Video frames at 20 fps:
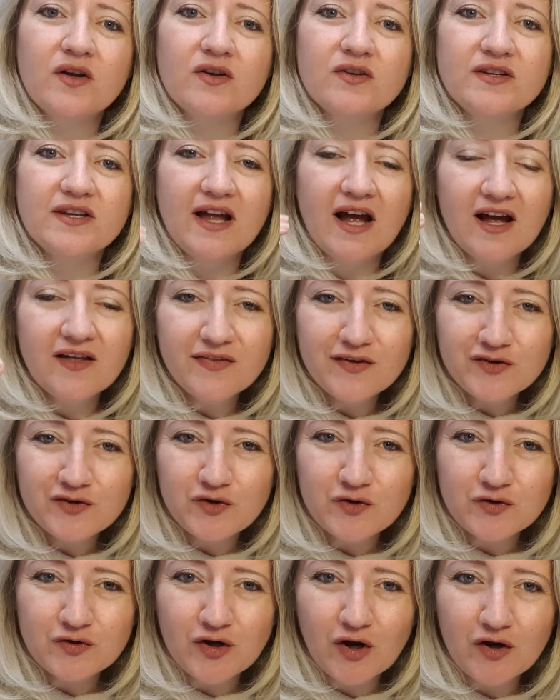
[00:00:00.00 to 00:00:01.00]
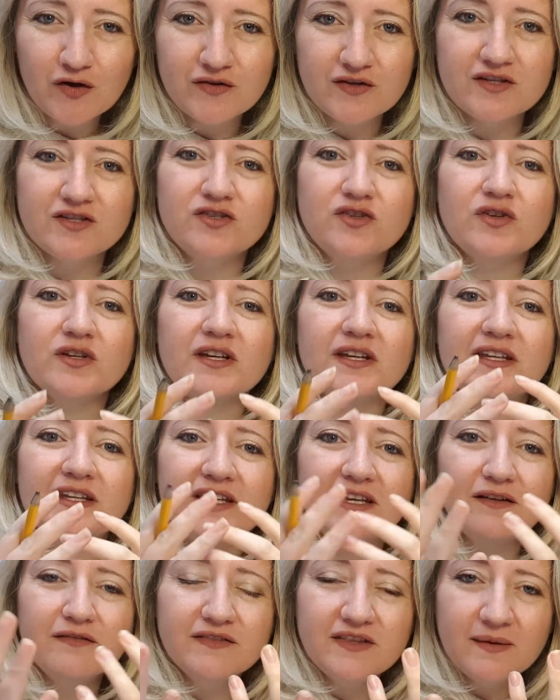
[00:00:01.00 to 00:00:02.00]
Now that you know this, you can
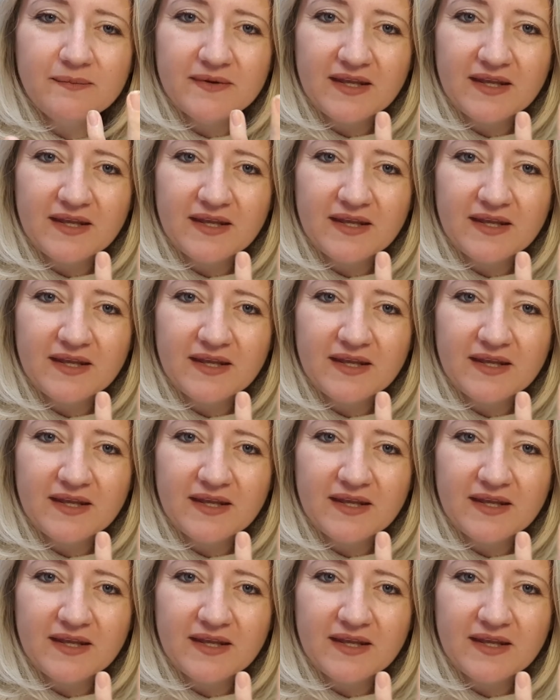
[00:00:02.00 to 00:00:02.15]
give them